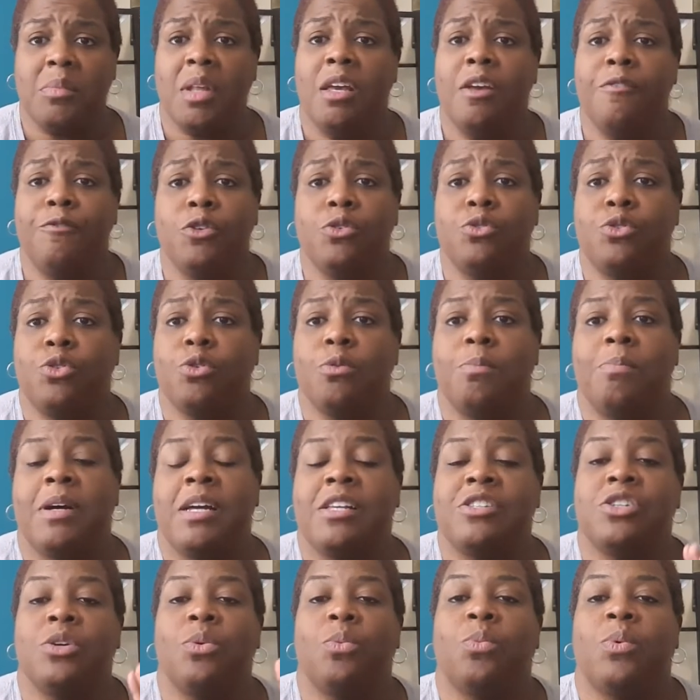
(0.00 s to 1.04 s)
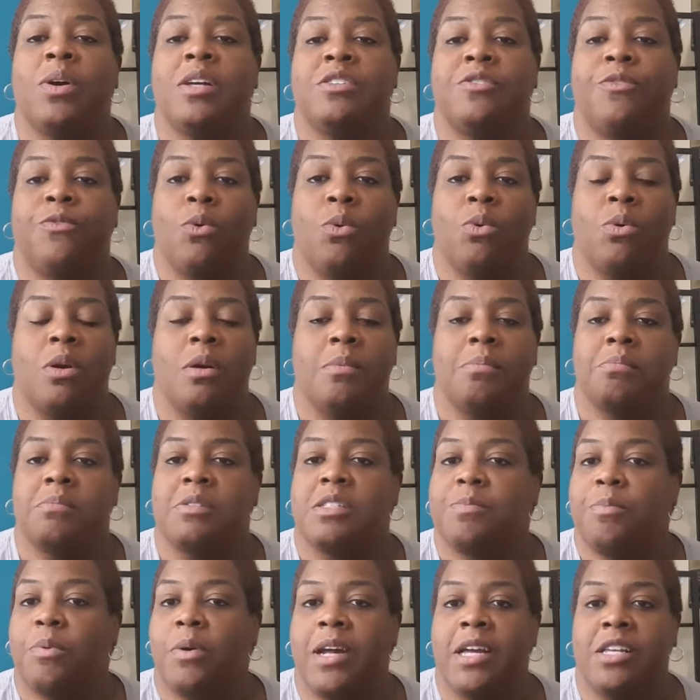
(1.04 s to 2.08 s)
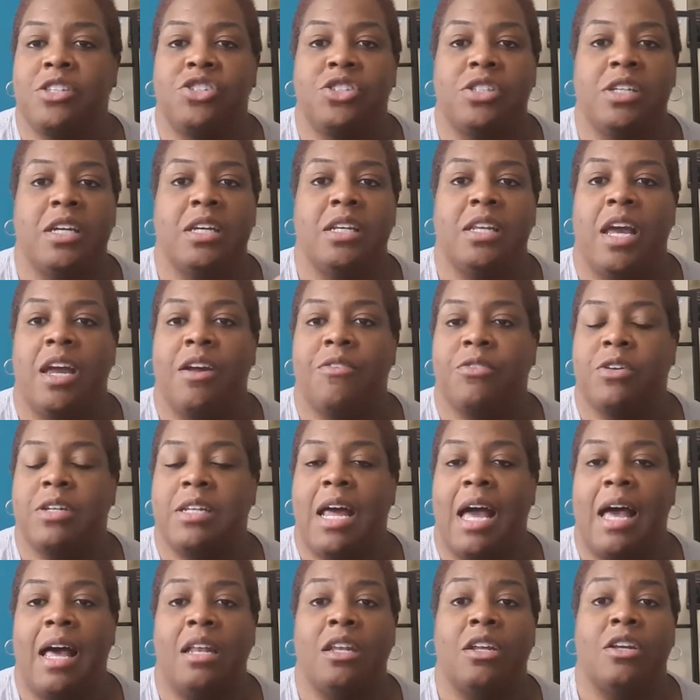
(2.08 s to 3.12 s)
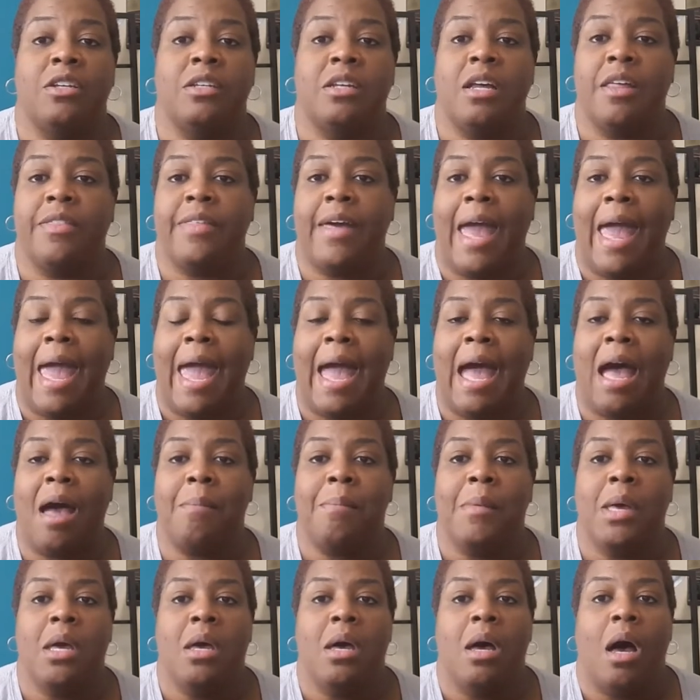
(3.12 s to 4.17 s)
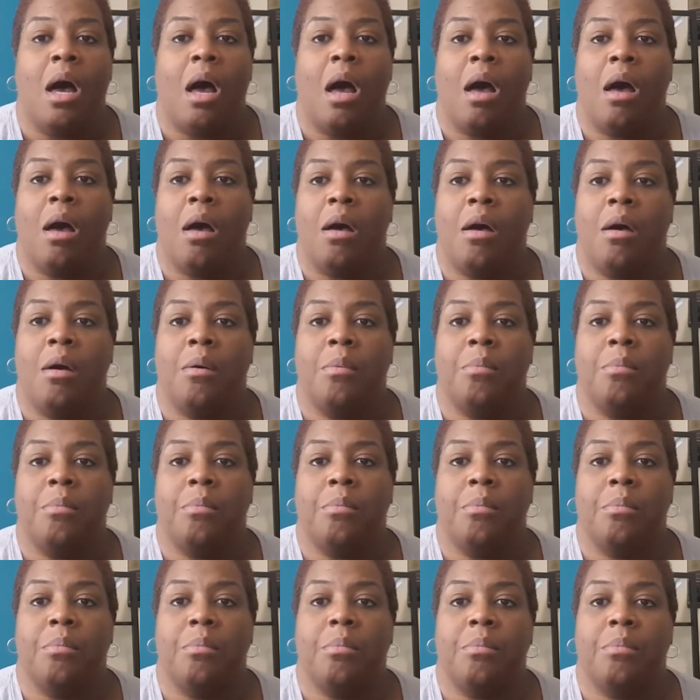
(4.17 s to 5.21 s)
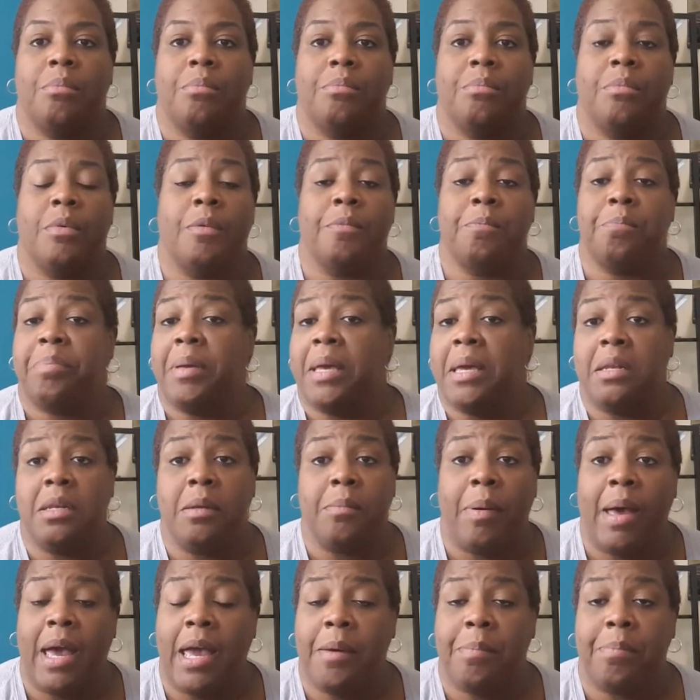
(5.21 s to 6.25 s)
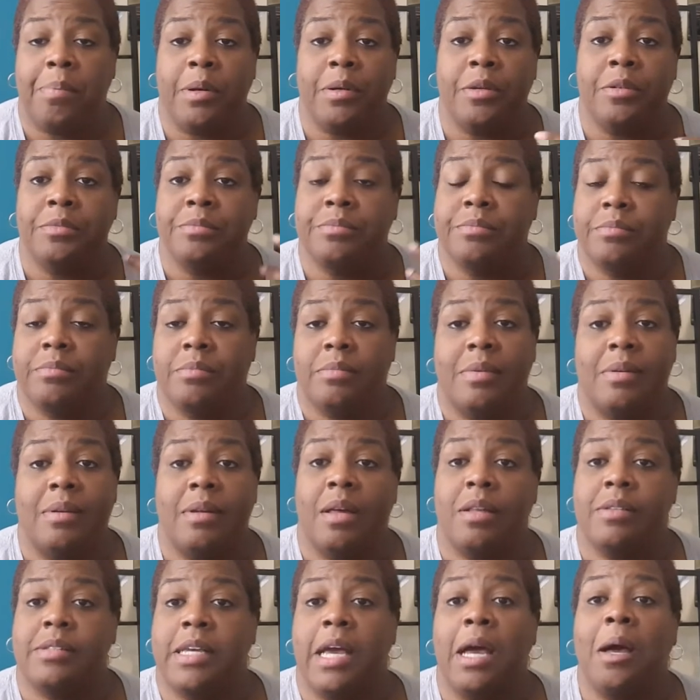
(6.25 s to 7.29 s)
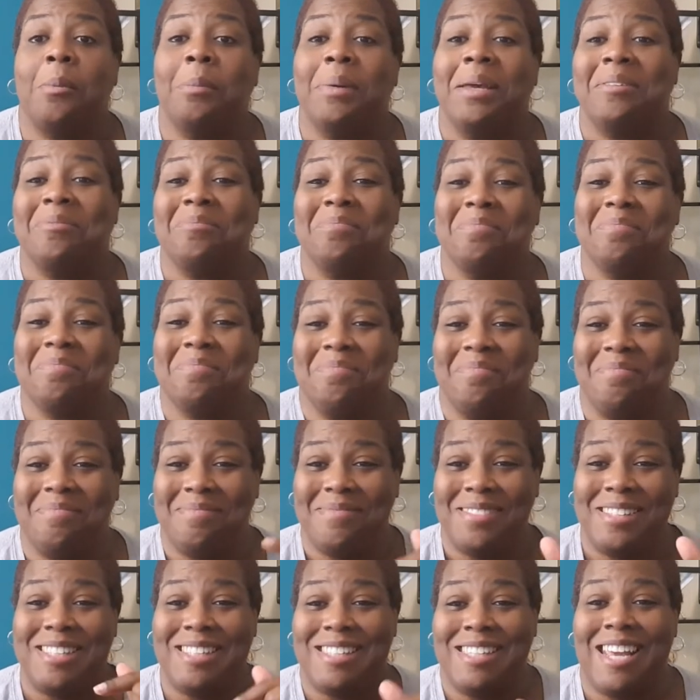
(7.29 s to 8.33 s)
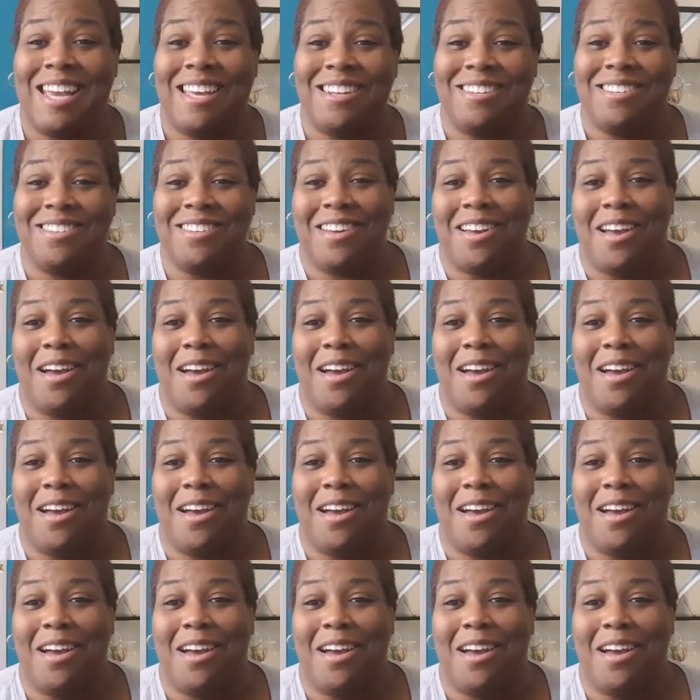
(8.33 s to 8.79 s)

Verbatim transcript: If you do budget, which form? Spreadsheet, EveryDollar, another app, um, pen and paper. Tell me down in the